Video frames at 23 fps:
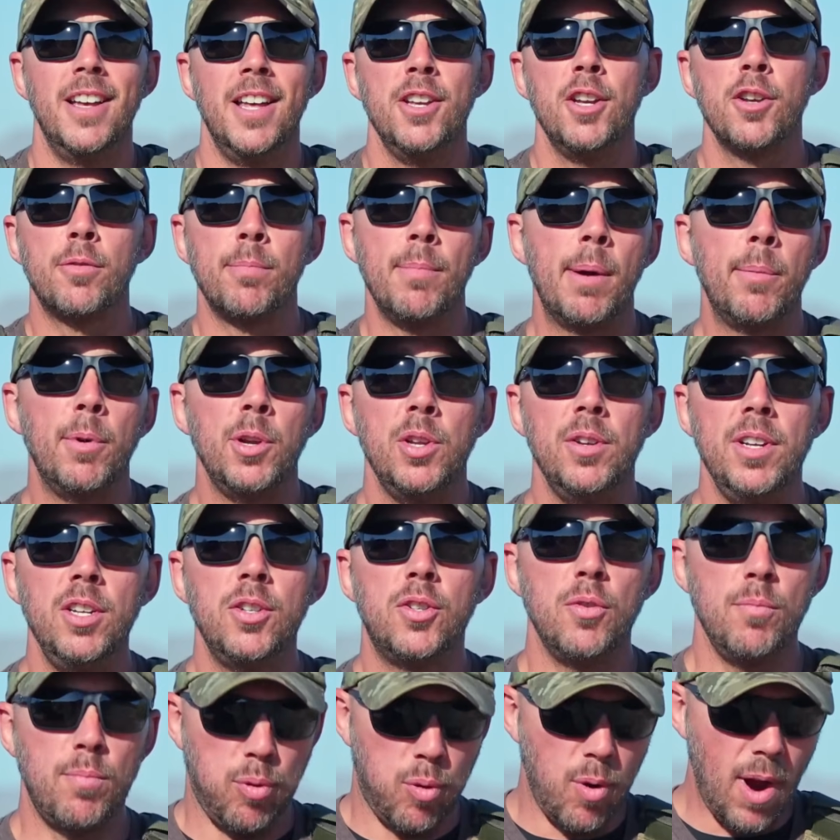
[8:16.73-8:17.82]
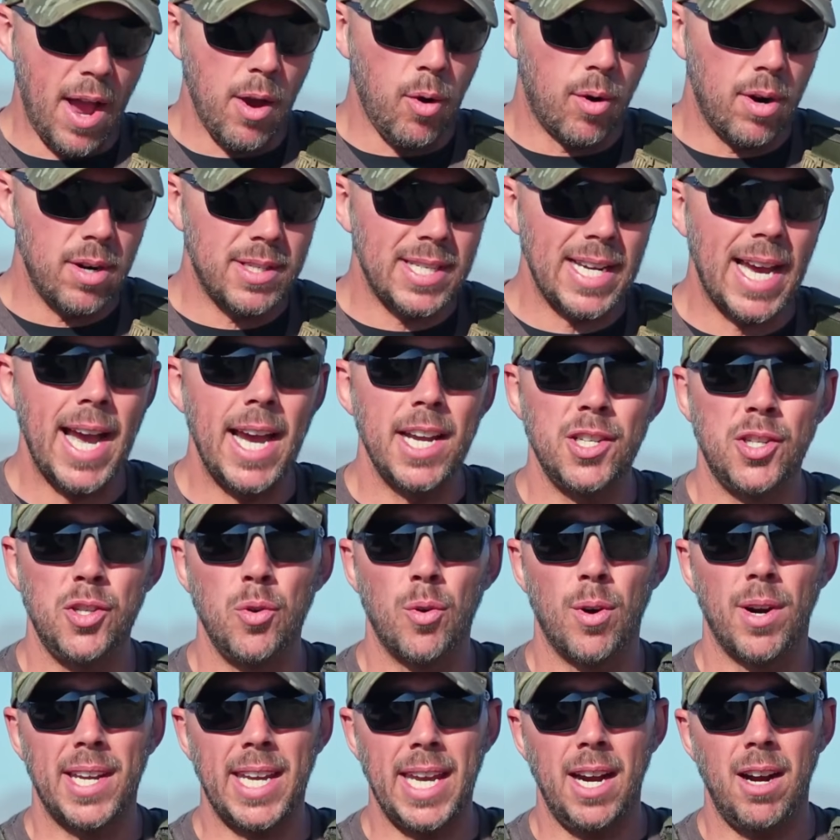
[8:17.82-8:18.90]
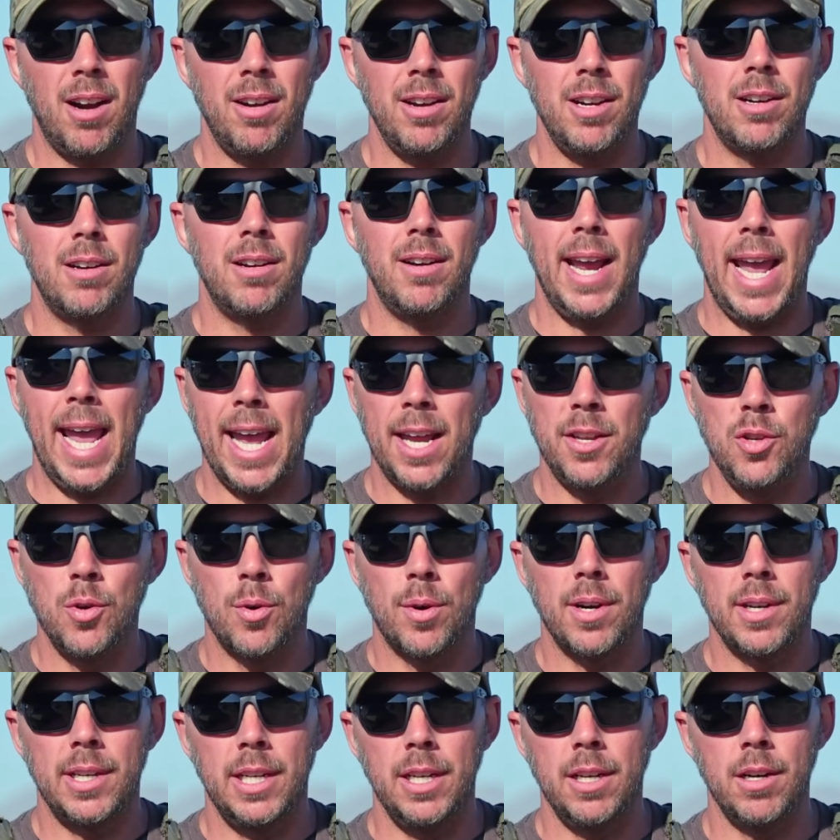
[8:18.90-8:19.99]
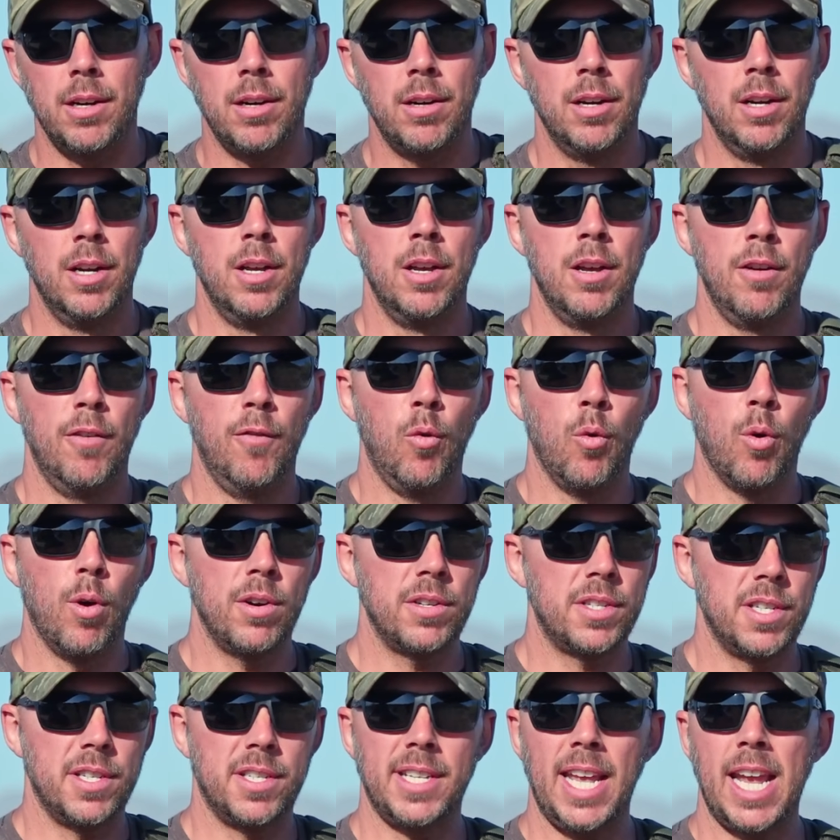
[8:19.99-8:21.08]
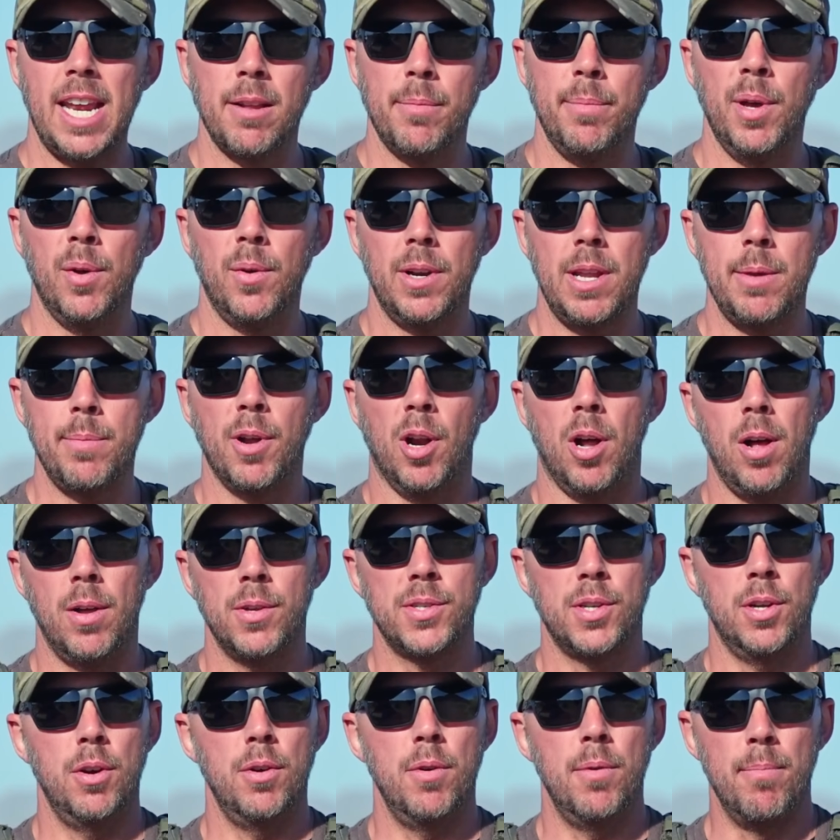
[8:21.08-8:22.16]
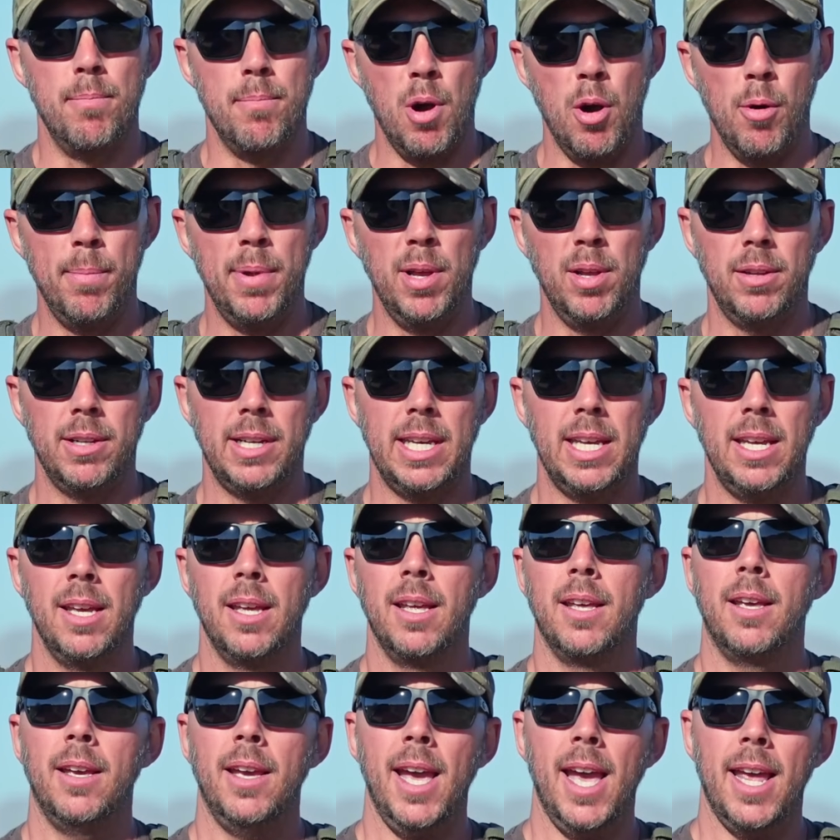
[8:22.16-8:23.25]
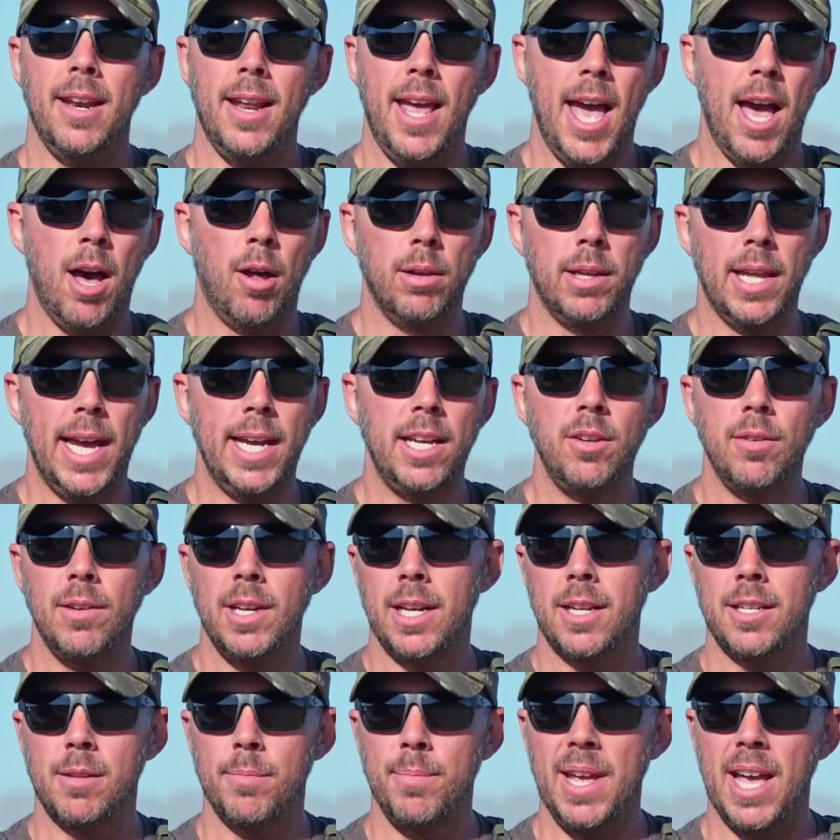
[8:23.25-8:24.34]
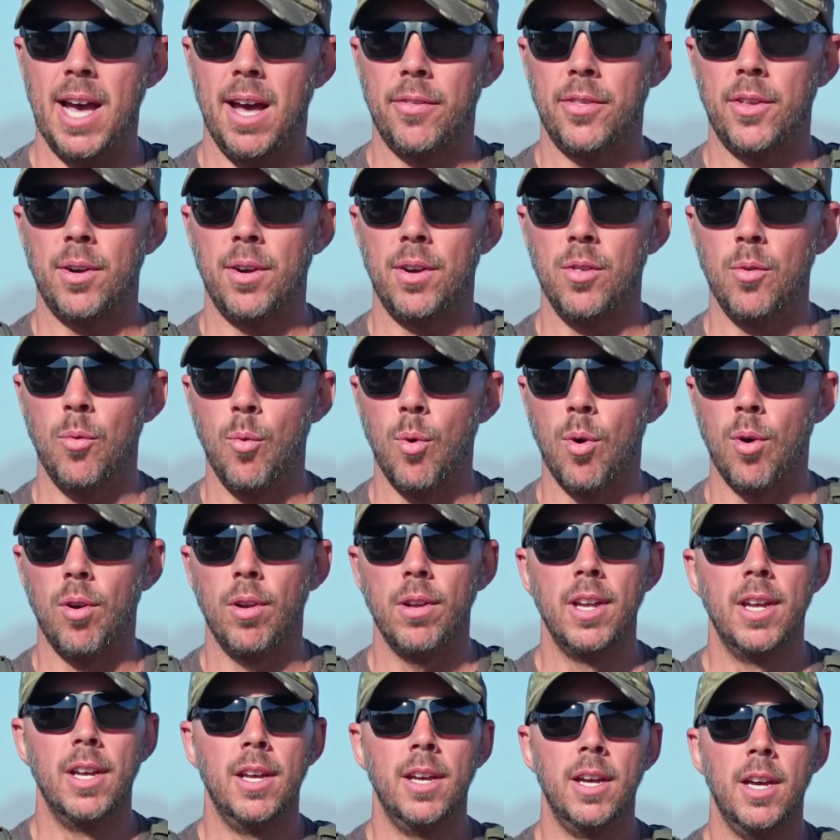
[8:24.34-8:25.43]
Just remember, you need to prioritize your carrier and your gear for sustainability, but also mobility and how light you need it to be out there in the world.